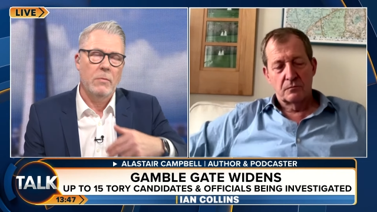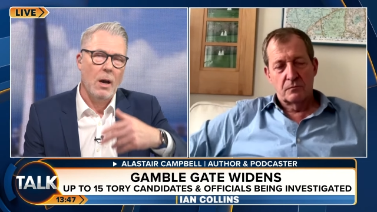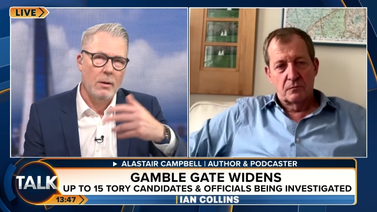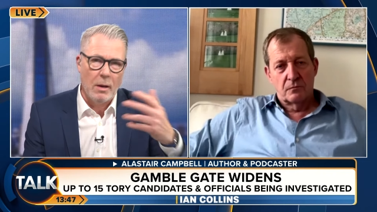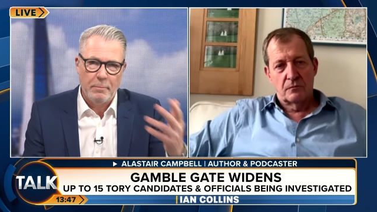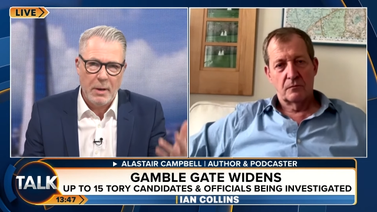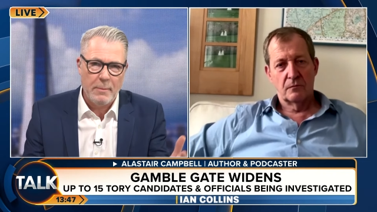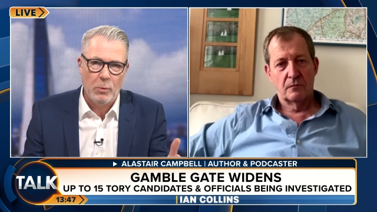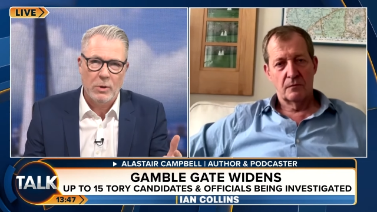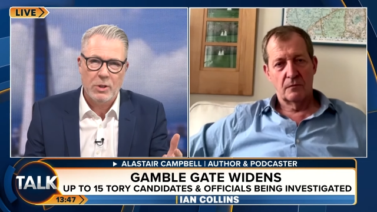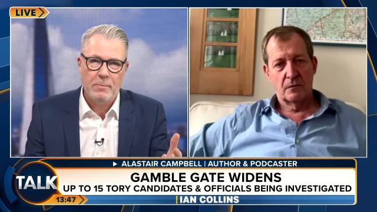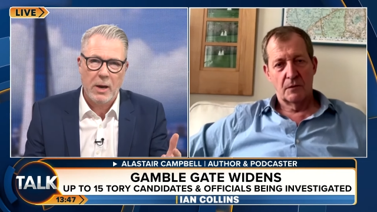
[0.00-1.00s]
Speaker 1: and people
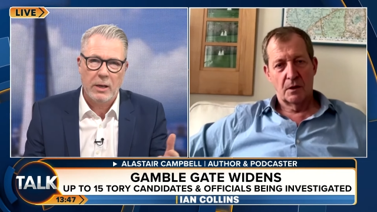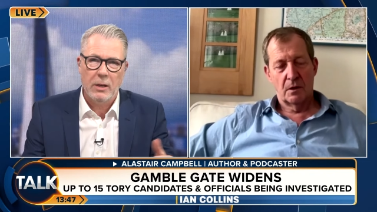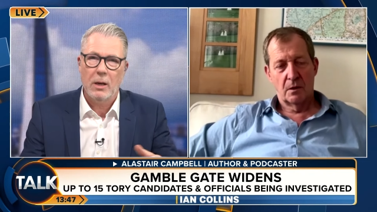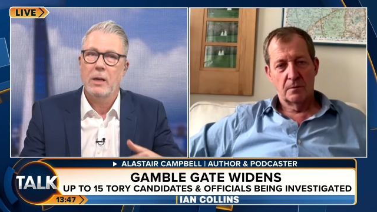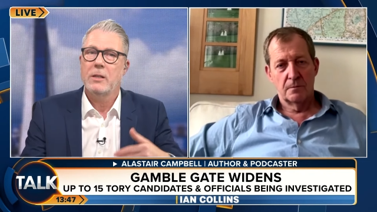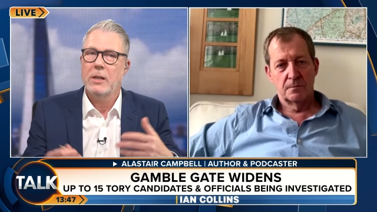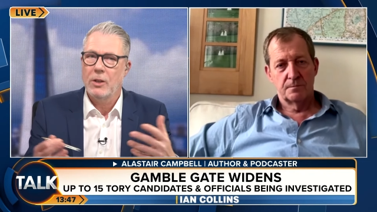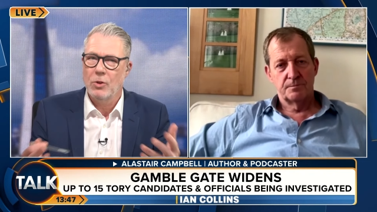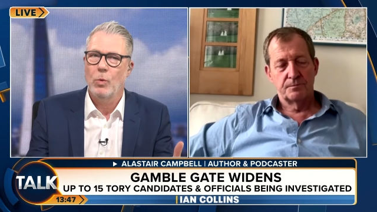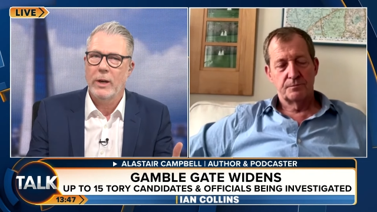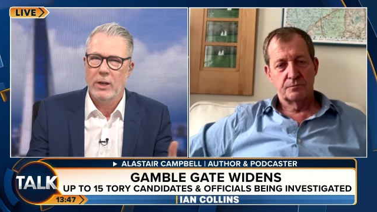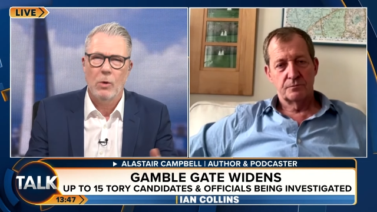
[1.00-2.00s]
were speculating in the
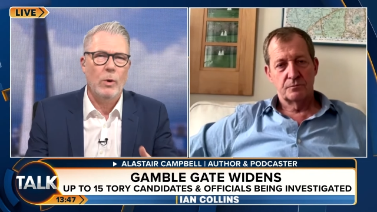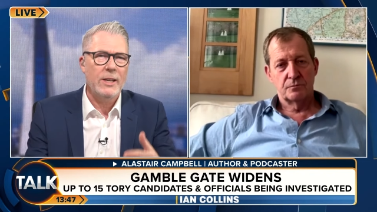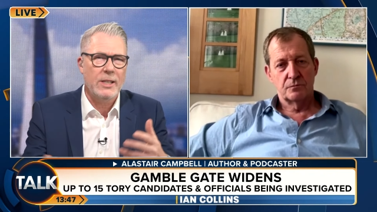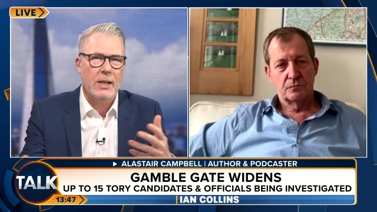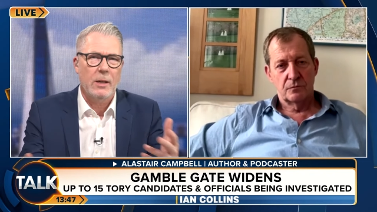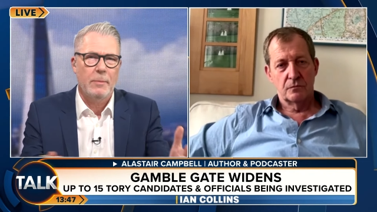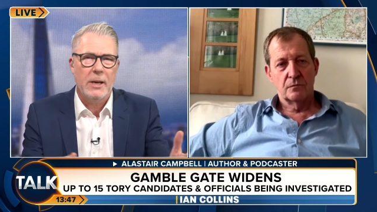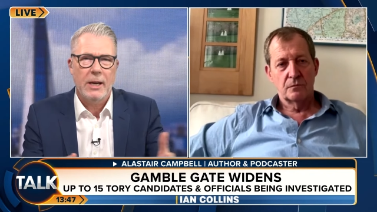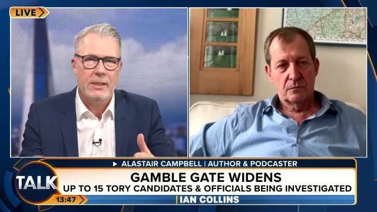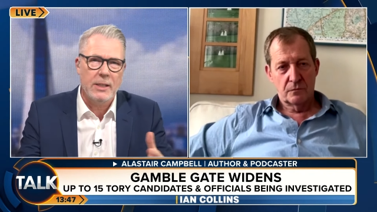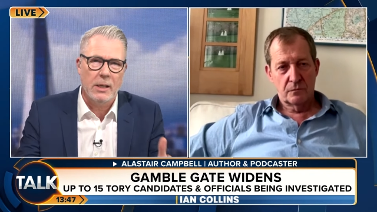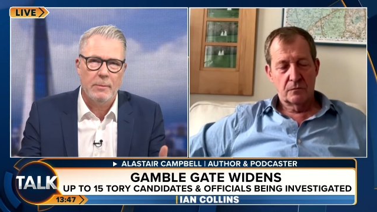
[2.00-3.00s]
week, you know, is it going to be here,
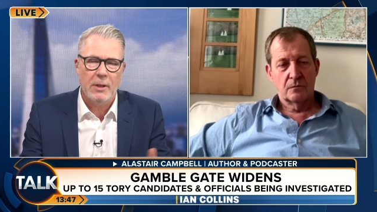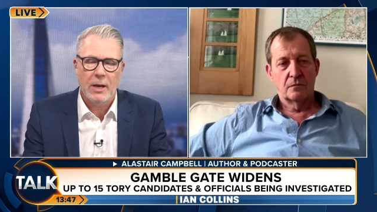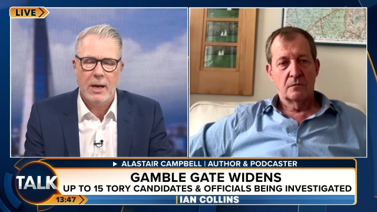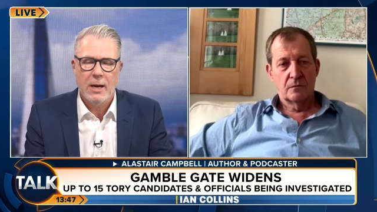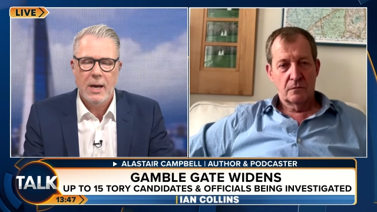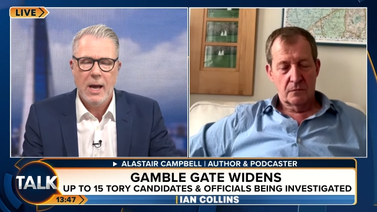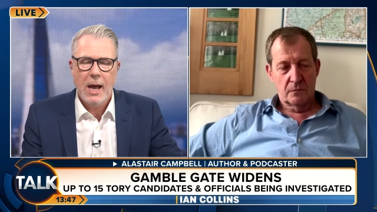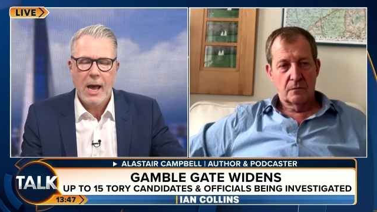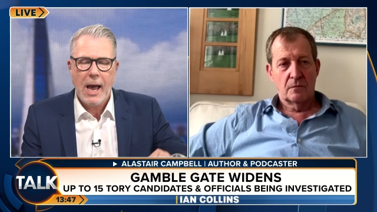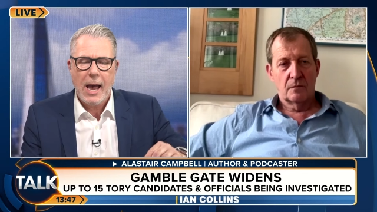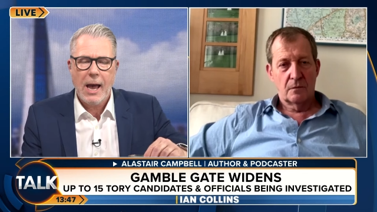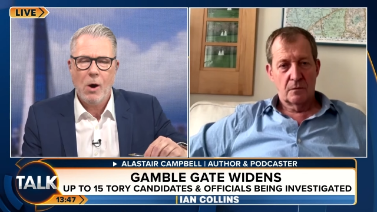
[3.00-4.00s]
is it going to be there?
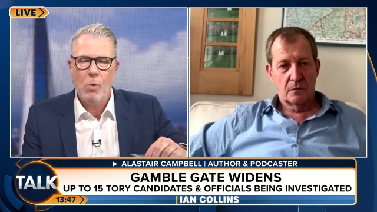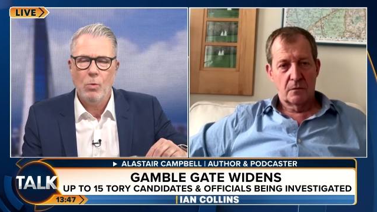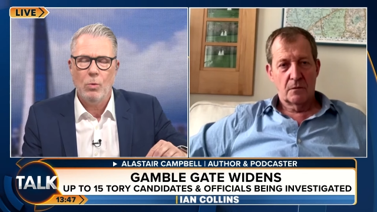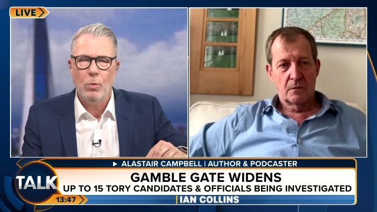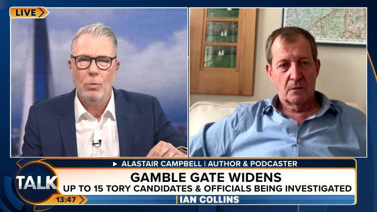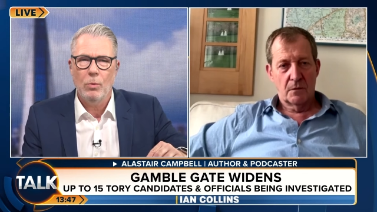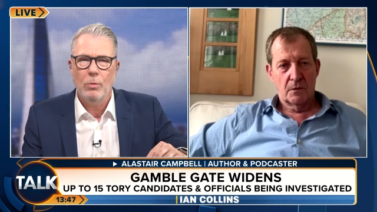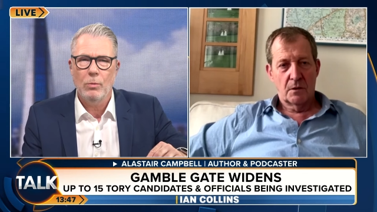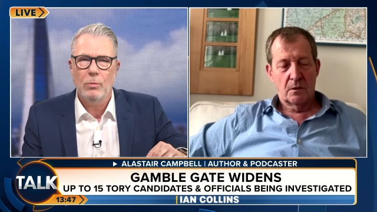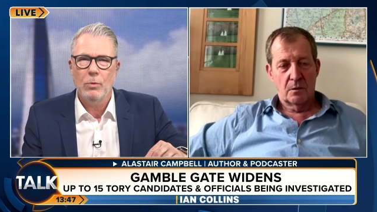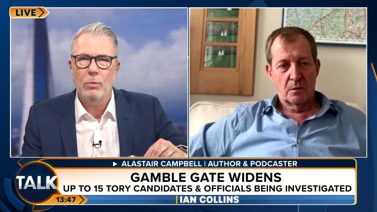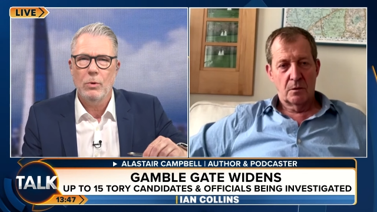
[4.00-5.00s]
How
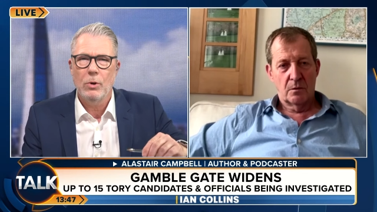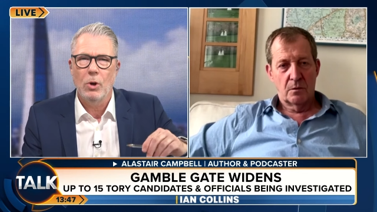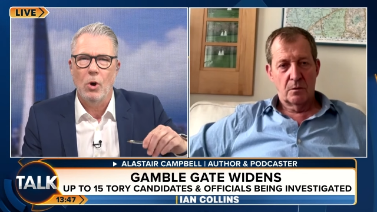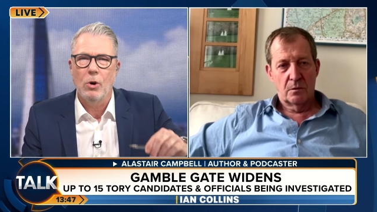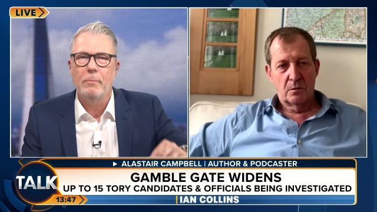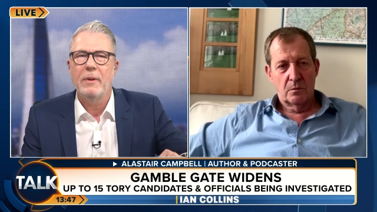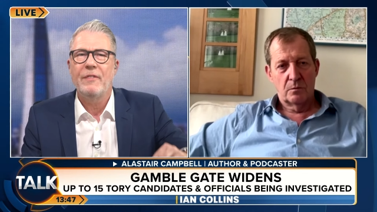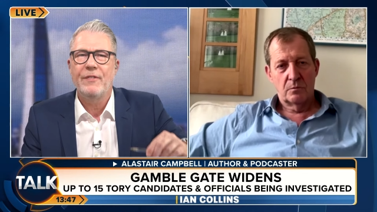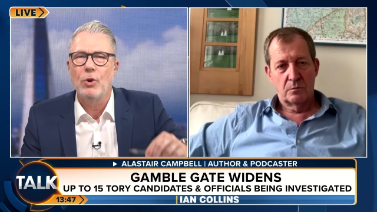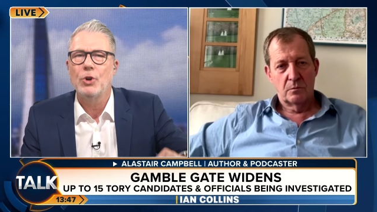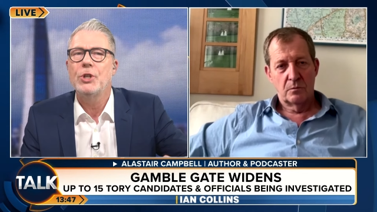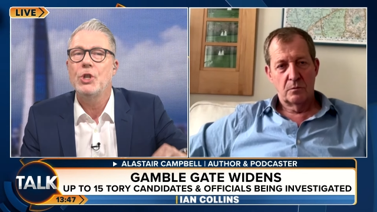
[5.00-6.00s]
long
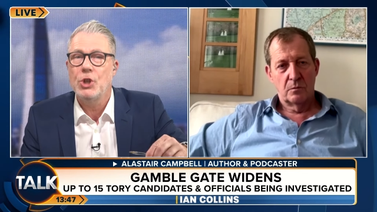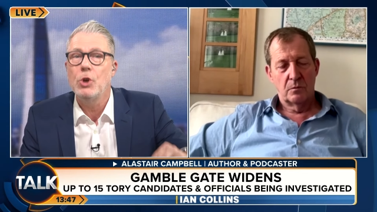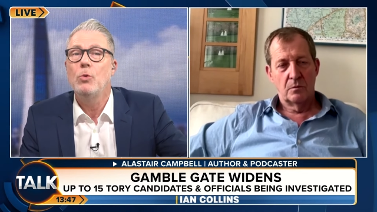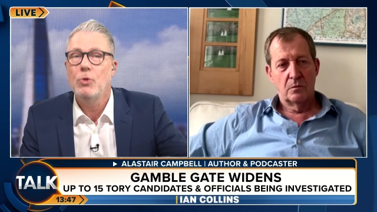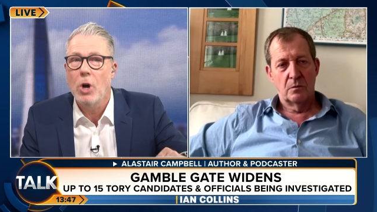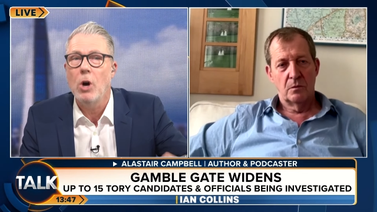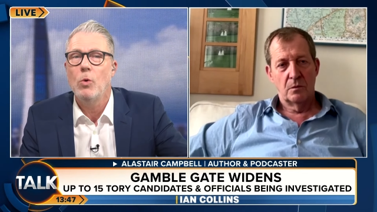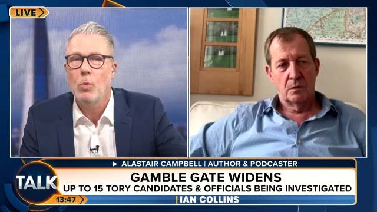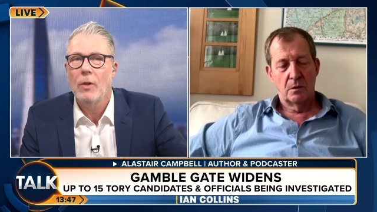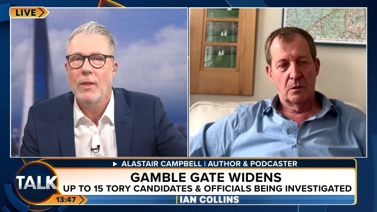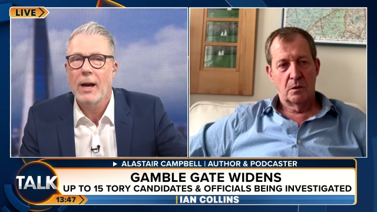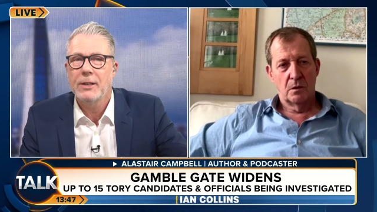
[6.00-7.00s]
before did you know
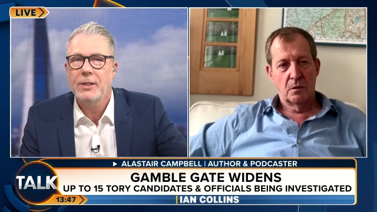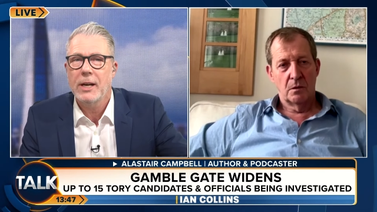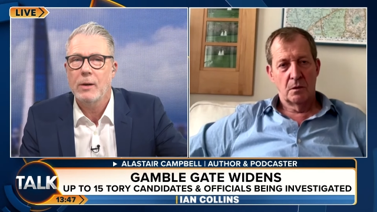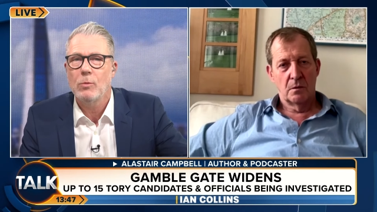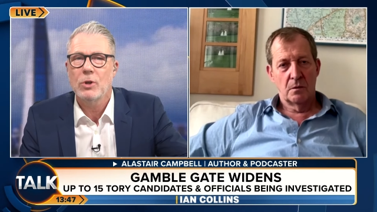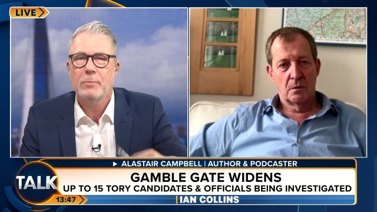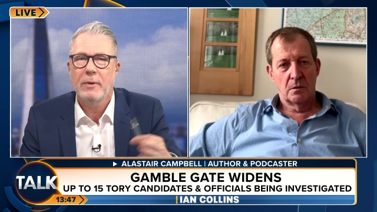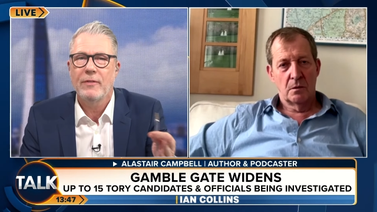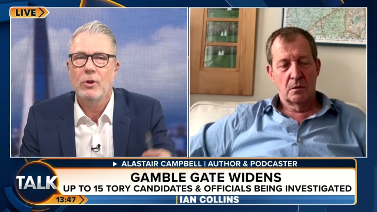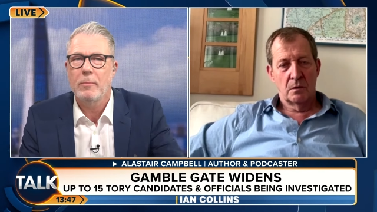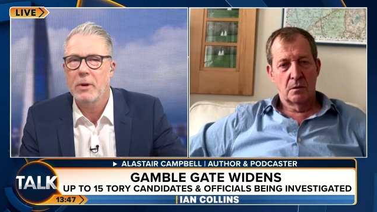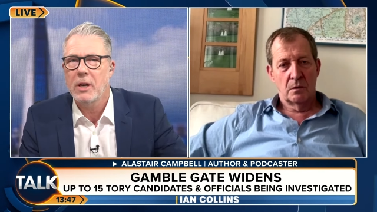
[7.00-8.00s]
what that date was
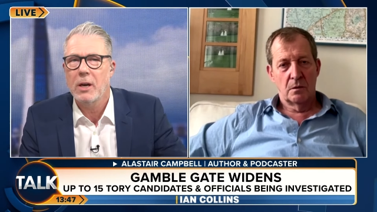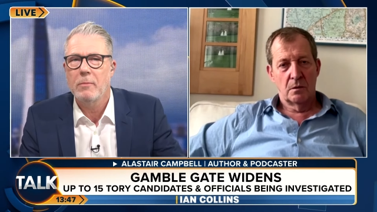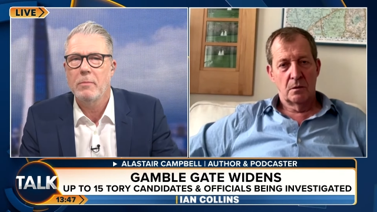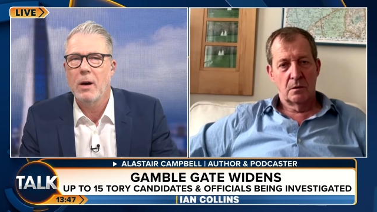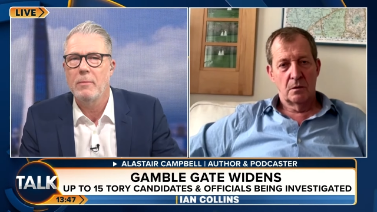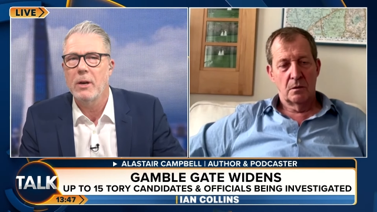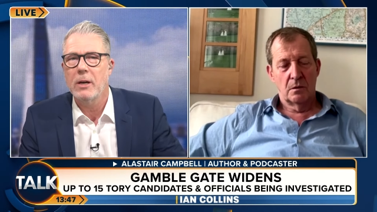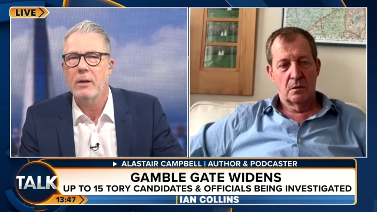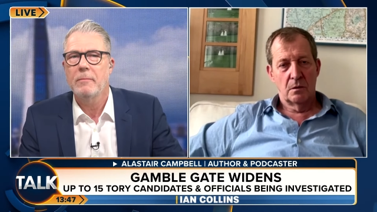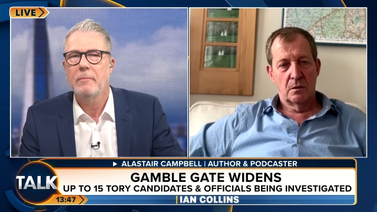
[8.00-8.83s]
before it became public?